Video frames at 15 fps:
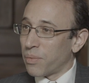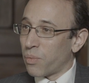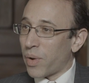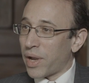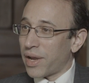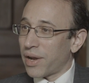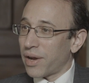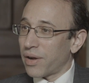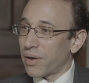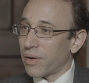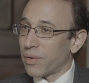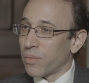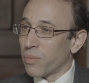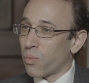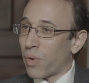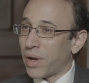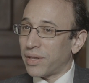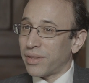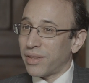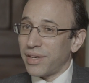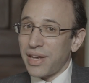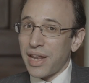where
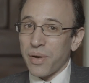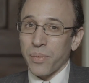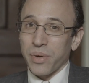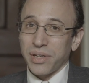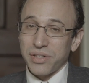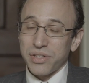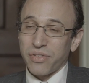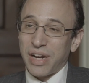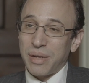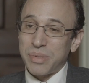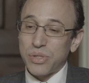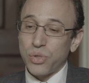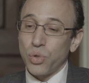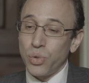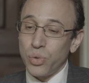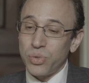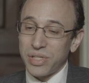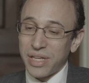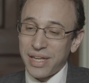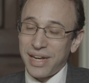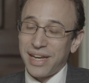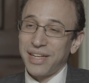what the network describes is
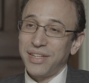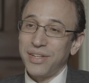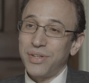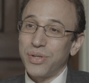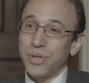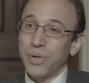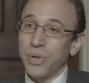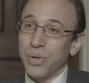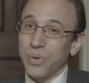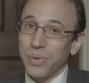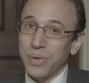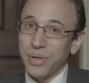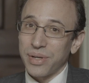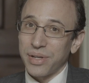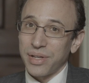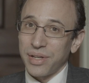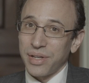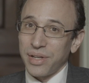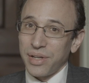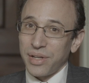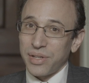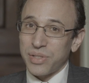who's connected to who.
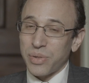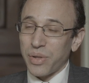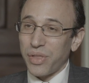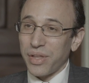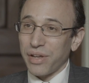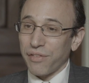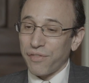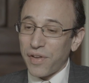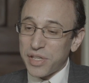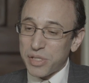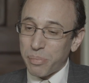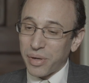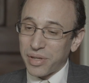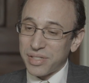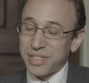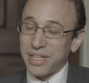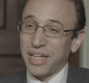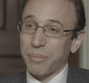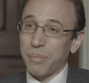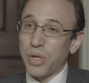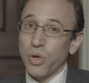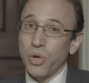So I think if Facebook is
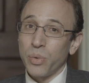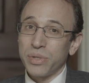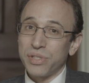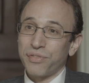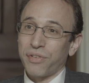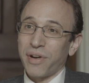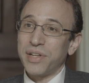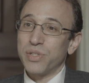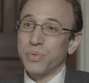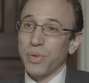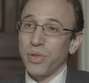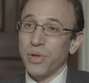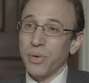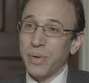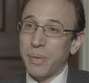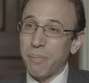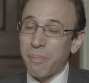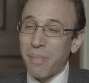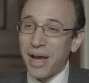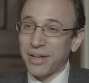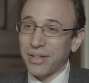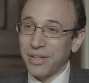telling me who is friends with who, and
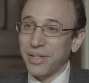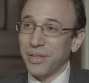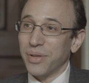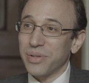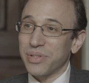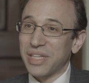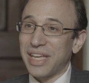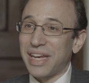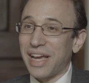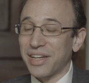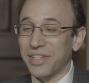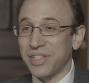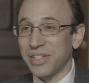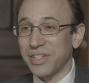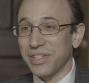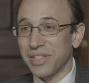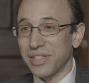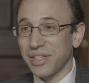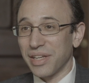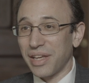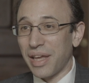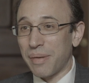modeling those connections
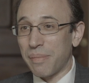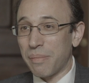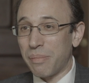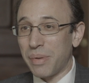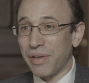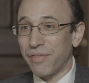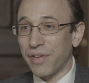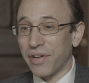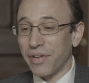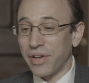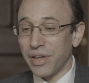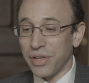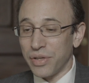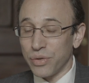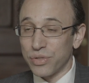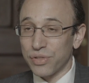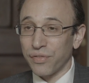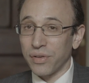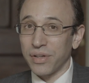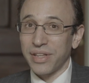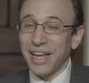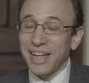can be very
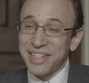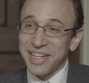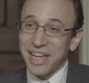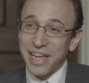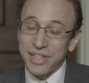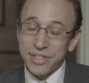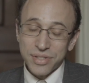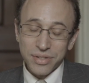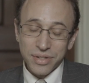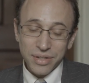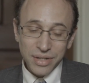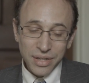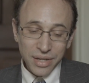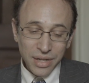useful and educational.